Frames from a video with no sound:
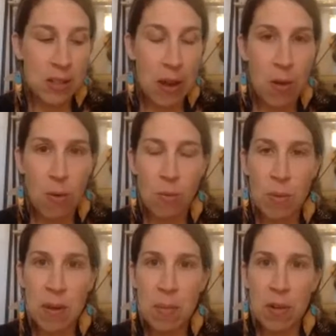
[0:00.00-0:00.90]

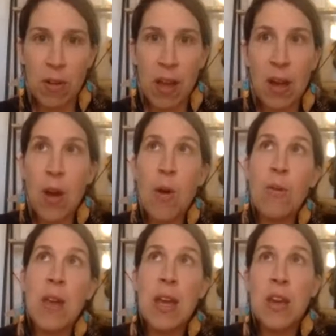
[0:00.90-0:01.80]
So when people are like,
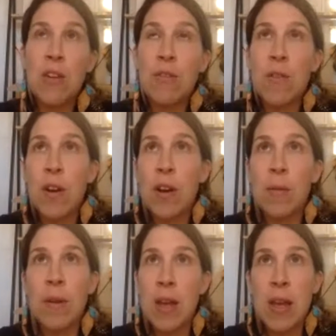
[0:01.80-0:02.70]
oh, thank you
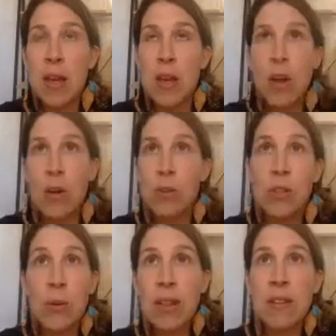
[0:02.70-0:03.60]
for,
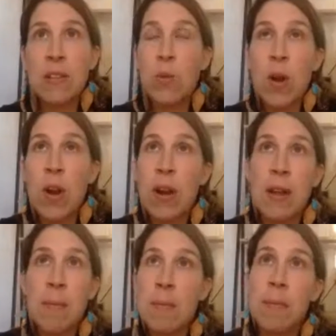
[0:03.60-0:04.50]
doing this
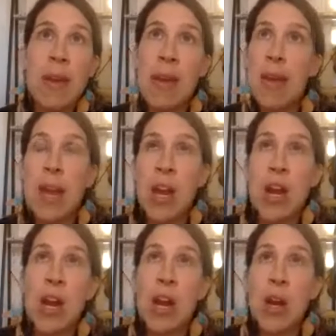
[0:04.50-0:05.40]
work and being
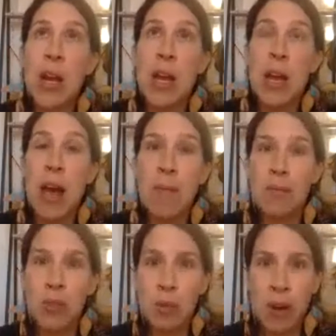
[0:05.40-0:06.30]
here,
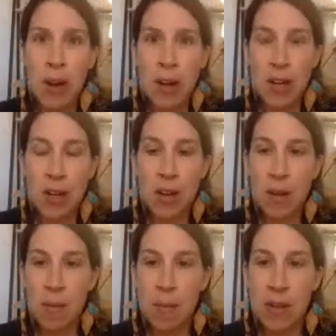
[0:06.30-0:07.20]
I'm super
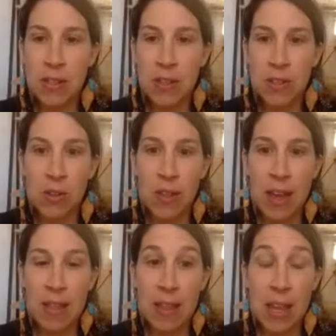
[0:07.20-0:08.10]
honored. But it's also
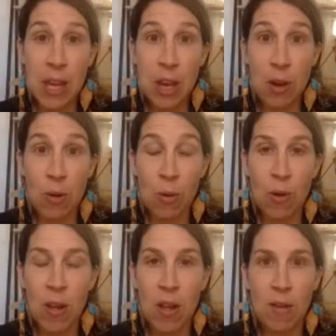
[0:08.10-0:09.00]
like, thank
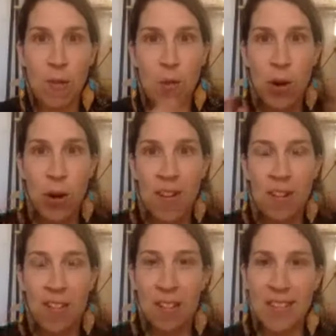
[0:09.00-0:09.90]
you for
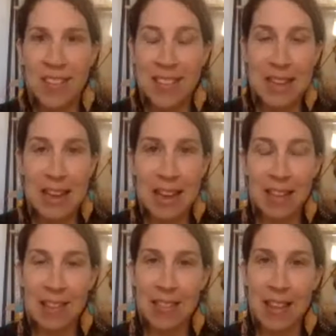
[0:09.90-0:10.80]

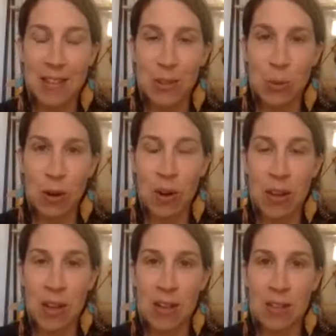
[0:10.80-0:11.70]
seeing that this work
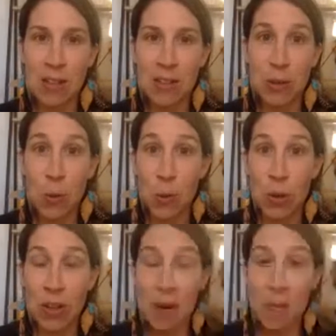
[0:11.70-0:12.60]
is
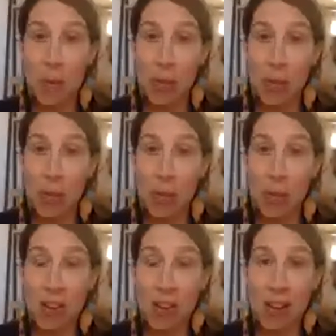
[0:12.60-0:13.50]
cool and important,
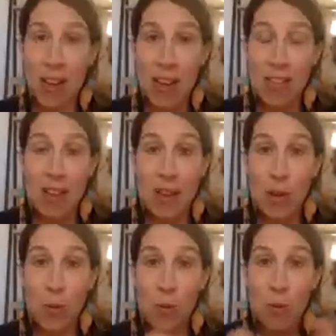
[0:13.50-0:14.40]
and that
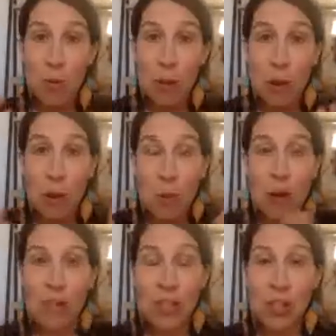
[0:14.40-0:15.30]
you
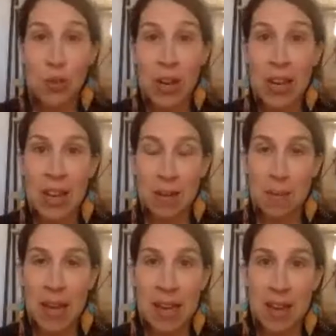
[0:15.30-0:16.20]
want to join in,
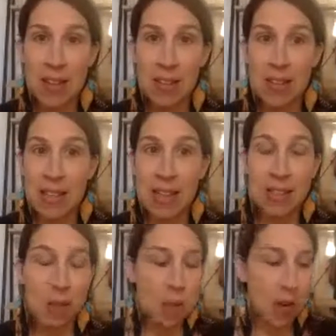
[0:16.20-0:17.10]
because that's
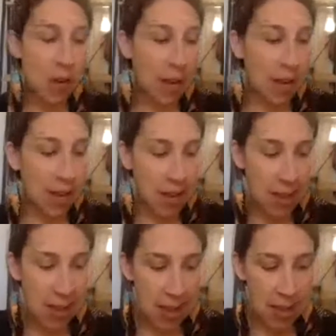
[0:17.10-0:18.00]
community.
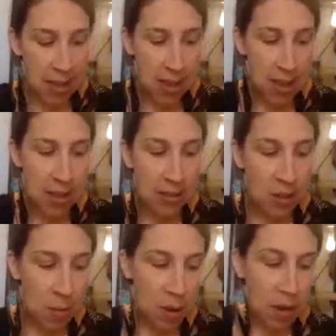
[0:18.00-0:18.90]
That's
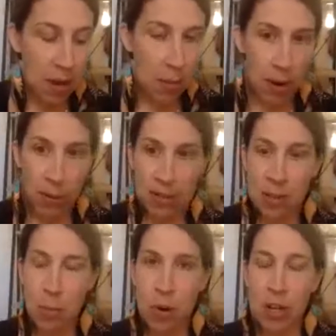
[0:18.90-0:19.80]
community where we
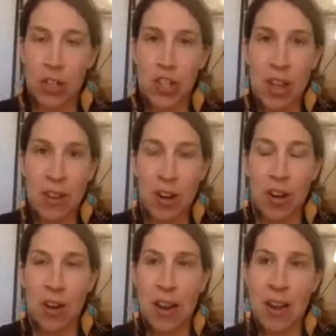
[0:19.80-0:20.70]
support each
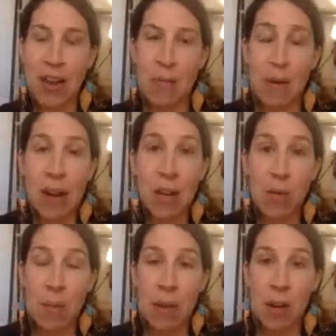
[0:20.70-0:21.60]
other, and pregnant
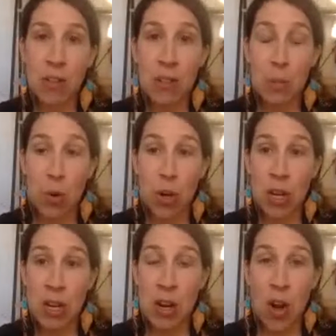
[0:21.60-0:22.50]
women are supported
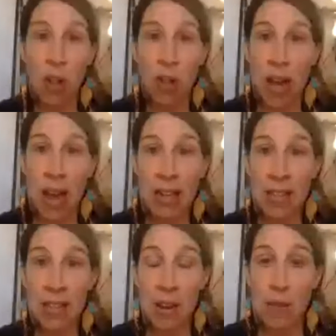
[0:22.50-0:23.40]
in all kinds
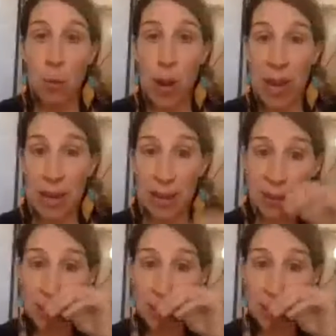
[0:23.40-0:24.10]
of ways.